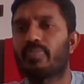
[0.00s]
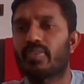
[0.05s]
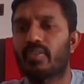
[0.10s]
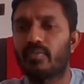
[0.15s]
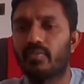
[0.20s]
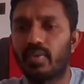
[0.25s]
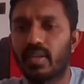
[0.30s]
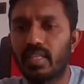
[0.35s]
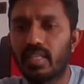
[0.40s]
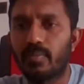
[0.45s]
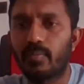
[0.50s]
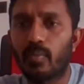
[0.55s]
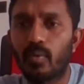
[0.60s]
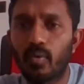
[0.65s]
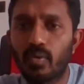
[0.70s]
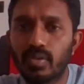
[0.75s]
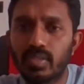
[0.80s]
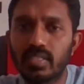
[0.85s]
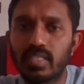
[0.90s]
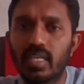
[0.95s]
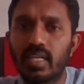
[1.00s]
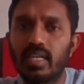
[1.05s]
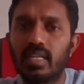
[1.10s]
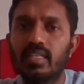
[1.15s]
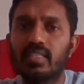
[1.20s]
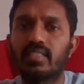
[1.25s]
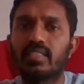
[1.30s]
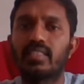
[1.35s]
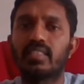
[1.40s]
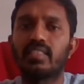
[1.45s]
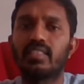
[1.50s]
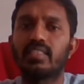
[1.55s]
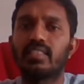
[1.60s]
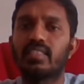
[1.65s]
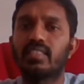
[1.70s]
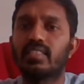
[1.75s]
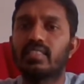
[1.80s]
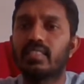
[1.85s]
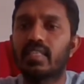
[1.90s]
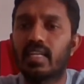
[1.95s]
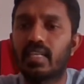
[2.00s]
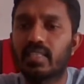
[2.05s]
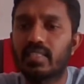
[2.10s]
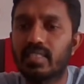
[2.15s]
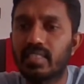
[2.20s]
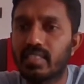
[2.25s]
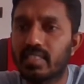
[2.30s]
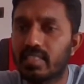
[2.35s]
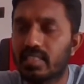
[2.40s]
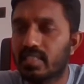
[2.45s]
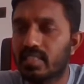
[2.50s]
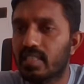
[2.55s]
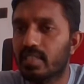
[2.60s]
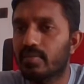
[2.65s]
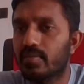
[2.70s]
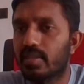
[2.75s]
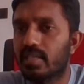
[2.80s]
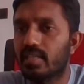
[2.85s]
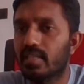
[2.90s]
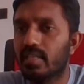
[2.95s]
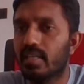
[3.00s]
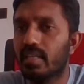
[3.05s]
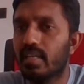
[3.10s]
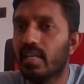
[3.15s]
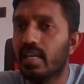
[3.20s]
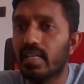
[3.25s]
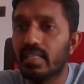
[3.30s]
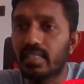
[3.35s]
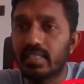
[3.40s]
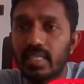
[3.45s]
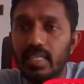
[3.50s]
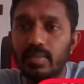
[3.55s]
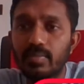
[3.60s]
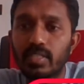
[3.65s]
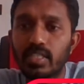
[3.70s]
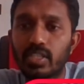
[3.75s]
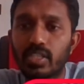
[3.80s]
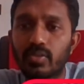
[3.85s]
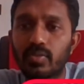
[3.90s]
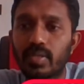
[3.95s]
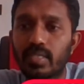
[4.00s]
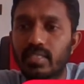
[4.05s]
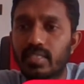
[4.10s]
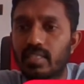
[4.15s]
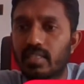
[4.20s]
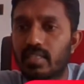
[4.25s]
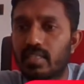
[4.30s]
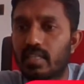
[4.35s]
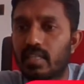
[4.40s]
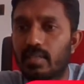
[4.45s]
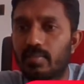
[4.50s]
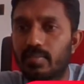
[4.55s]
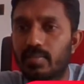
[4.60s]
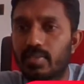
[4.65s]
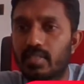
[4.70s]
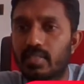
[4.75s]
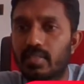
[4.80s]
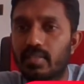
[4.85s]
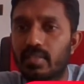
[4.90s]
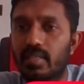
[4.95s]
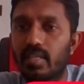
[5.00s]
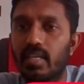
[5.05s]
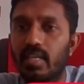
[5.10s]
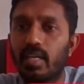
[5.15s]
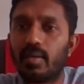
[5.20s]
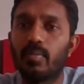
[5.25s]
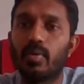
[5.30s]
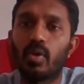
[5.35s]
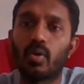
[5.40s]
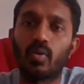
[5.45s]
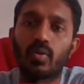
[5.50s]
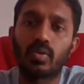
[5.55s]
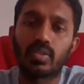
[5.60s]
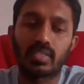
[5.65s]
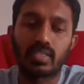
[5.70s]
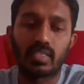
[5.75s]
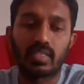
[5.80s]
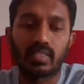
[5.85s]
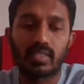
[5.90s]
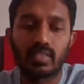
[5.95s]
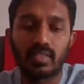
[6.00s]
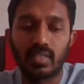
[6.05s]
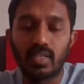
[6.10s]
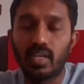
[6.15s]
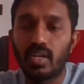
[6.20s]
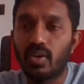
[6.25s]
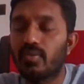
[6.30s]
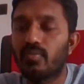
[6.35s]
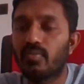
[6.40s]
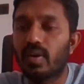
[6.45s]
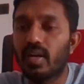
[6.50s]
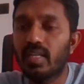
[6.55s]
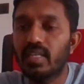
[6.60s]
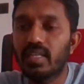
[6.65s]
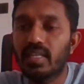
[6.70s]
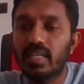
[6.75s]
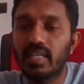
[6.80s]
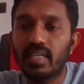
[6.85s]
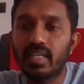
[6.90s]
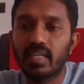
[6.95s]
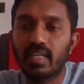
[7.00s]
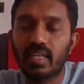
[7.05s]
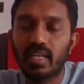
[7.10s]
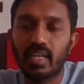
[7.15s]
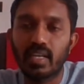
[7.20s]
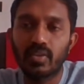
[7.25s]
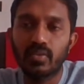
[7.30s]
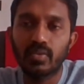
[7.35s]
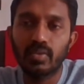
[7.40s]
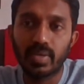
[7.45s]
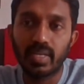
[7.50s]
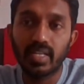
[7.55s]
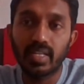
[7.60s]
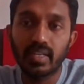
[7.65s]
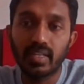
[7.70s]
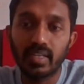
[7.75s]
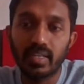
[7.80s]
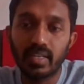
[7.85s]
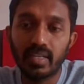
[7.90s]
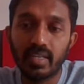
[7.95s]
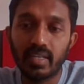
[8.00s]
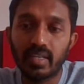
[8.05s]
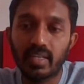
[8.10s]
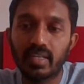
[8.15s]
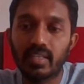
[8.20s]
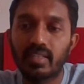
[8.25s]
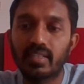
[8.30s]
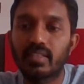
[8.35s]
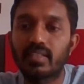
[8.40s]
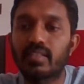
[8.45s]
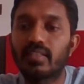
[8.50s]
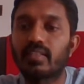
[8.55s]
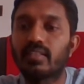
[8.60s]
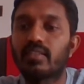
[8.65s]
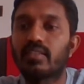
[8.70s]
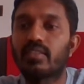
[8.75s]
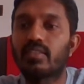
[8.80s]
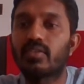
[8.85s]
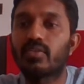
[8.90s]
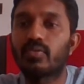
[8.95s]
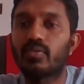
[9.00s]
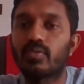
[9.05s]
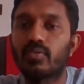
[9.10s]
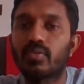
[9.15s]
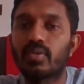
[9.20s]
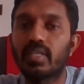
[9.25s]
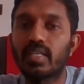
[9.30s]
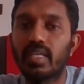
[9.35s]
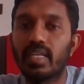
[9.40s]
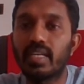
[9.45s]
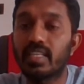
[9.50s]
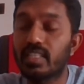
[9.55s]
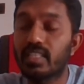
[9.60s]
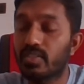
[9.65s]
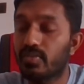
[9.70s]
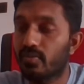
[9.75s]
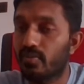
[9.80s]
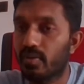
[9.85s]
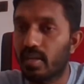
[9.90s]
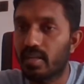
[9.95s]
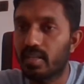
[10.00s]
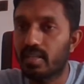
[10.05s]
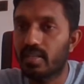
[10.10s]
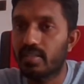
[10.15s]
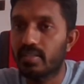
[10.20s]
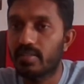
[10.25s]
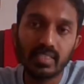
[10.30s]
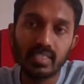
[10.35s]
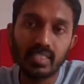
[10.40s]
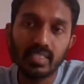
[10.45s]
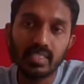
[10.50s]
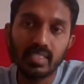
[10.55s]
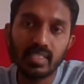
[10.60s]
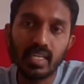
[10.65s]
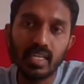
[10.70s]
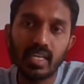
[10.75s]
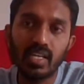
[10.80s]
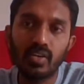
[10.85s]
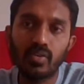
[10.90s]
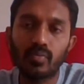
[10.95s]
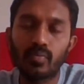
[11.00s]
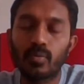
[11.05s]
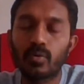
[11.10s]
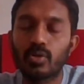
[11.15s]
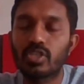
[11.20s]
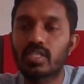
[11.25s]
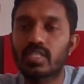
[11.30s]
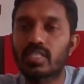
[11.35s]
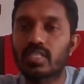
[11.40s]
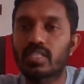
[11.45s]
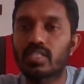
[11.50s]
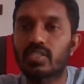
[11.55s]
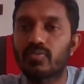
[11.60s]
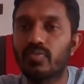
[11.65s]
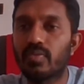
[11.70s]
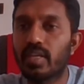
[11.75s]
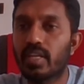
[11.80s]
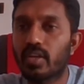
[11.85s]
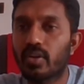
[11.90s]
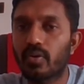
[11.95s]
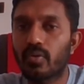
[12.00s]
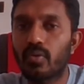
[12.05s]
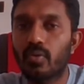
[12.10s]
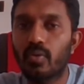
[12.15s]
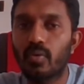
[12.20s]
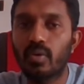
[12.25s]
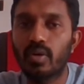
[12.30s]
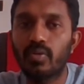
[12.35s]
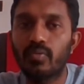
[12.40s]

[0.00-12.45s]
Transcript: when the pawns are at g6 and g7, same situation comes because white king cannot penetrate to the h5. These kind of positions we call